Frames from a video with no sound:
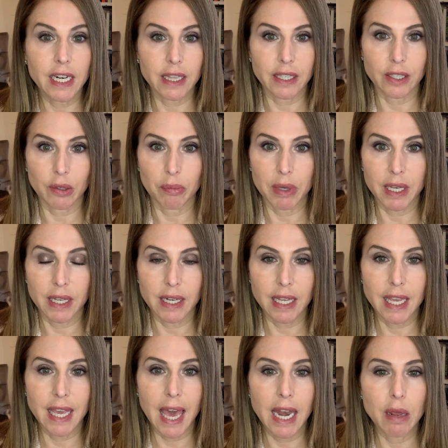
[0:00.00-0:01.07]
it a little bit,
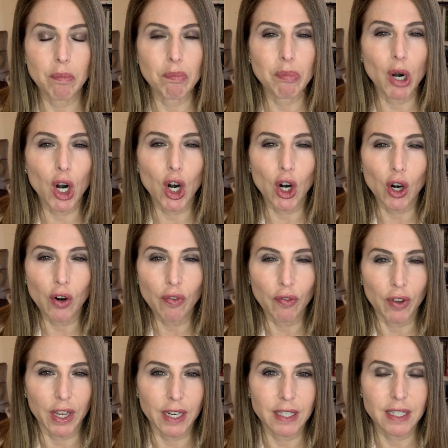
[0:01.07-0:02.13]
get it
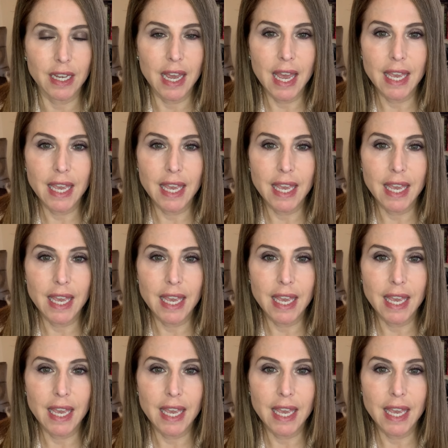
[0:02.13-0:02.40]
perfect.